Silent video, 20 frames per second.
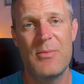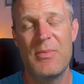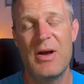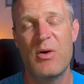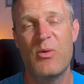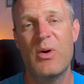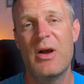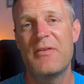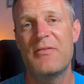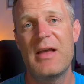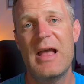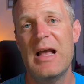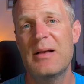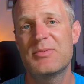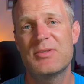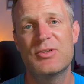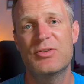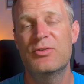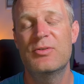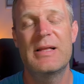My wife
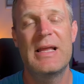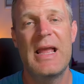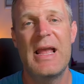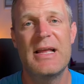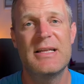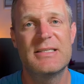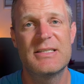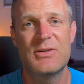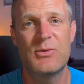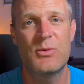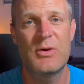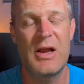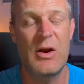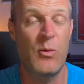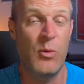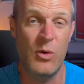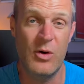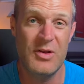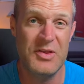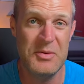absolutely hates it when I
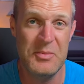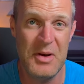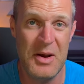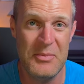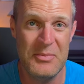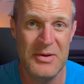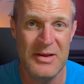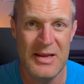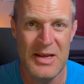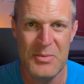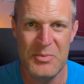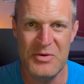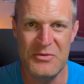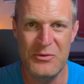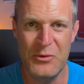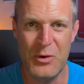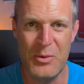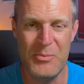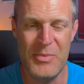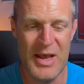work them up
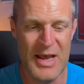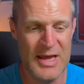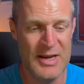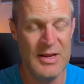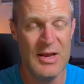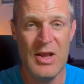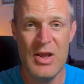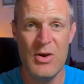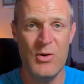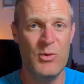before bed,